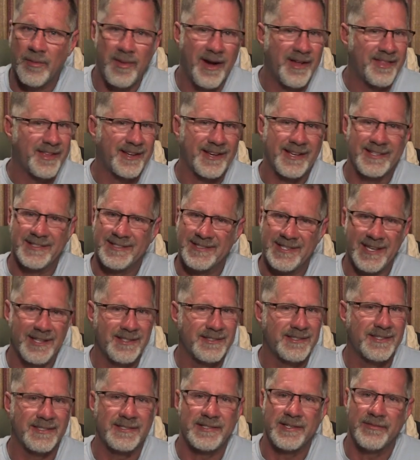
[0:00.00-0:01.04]
by the
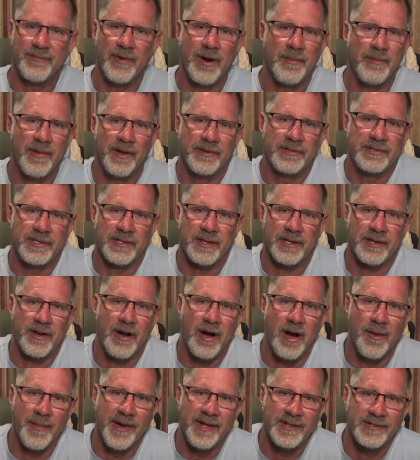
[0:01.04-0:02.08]
consensus of what most of the
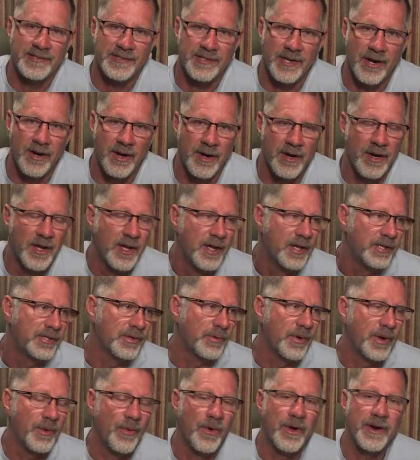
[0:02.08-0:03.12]
comments are.
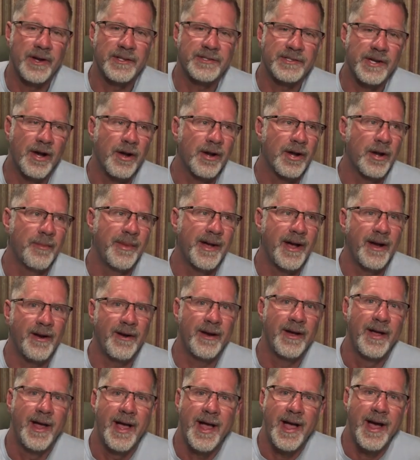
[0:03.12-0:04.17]
Do we want to talk
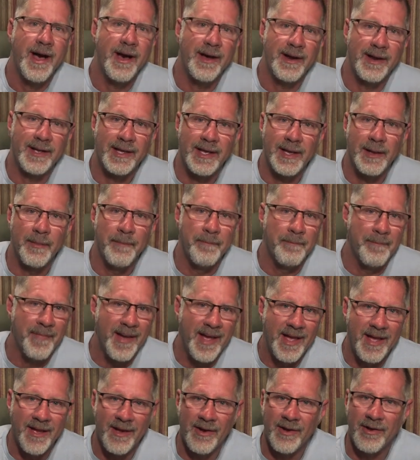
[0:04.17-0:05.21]
about how to get
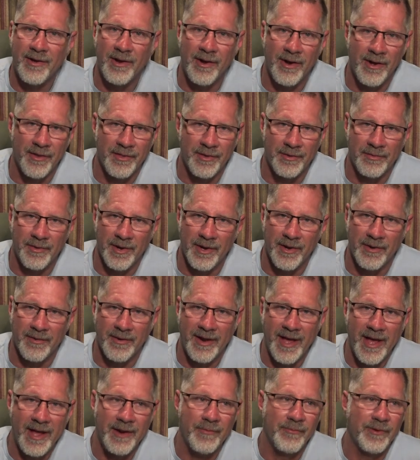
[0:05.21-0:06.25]
mail on the
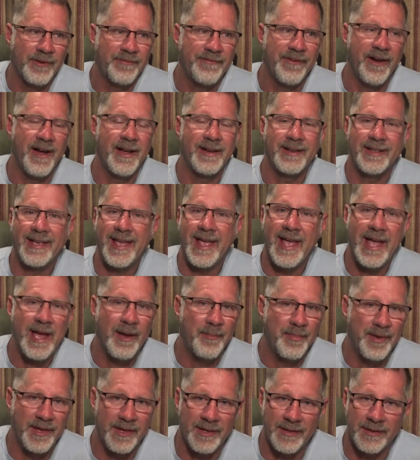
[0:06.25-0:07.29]
road? How do we find
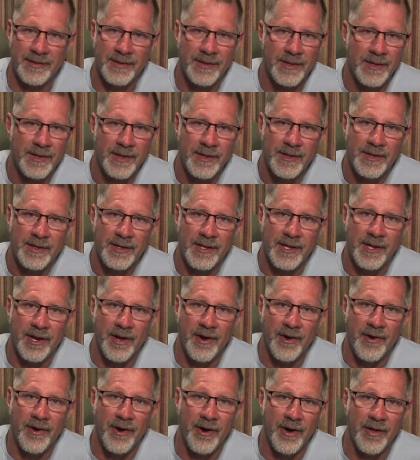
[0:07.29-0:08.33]
camping, you
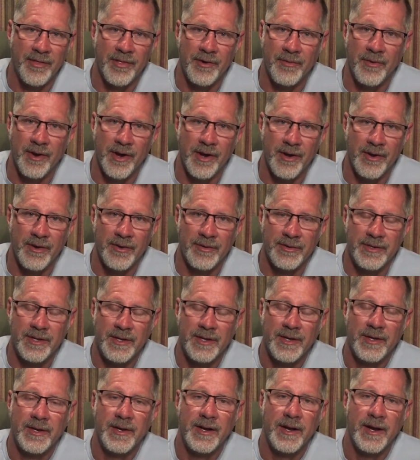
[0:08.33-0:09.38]
know, on the road?
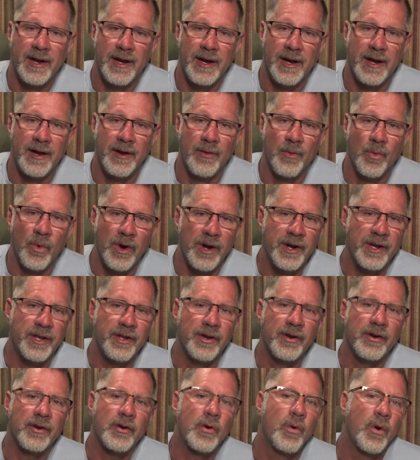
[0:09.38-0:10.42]
What are
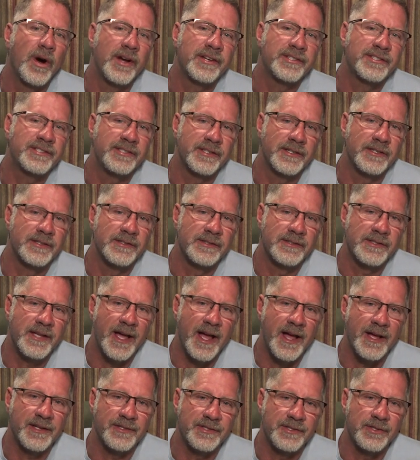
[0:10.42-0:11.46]
your questions
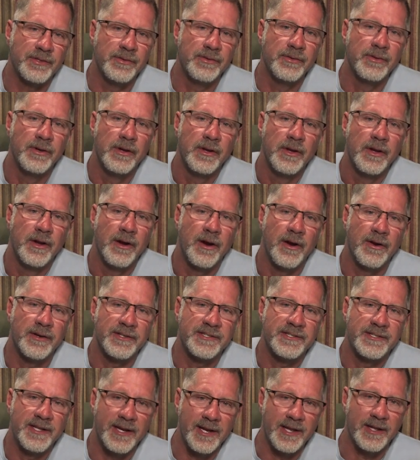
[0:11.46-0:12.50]
as you are
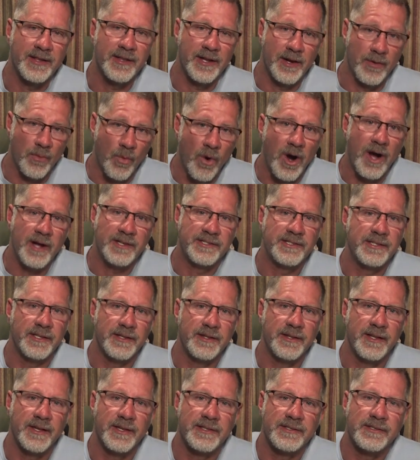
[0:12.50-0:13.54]
sitting there
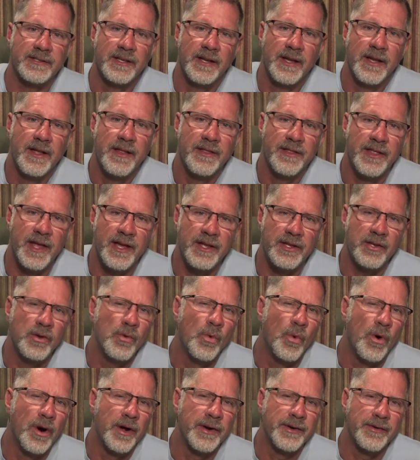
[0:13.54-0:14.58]
watching this that you
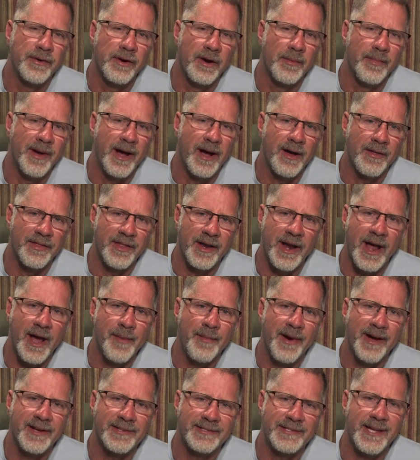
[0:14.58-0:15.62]
wonder about that I
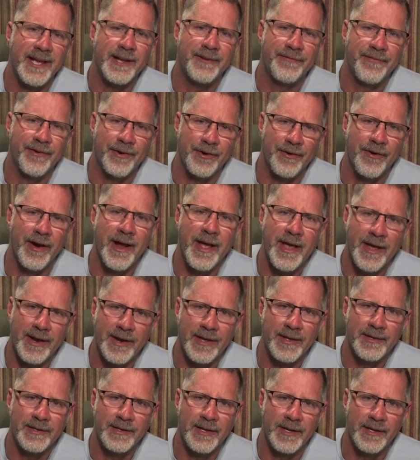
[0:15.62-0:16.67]
might take for
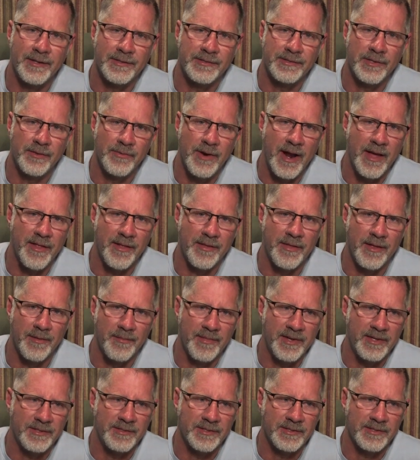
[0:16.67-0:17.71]
granted? And so rather than
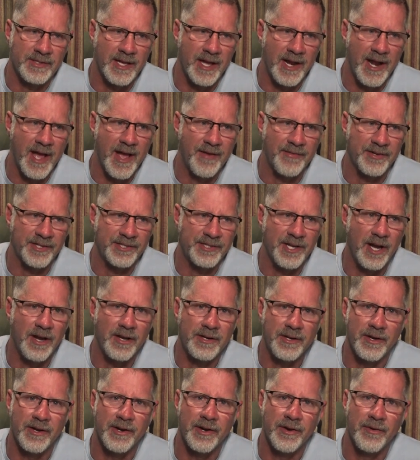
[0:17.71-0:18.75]
me just kind of have a
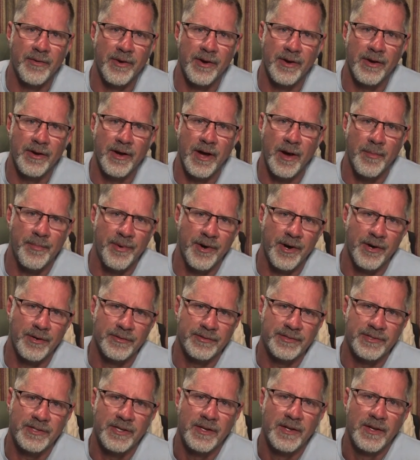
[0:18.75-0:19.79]
shotgun
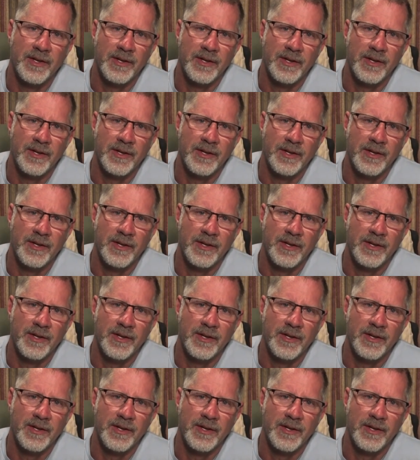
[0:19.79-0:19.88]
approach,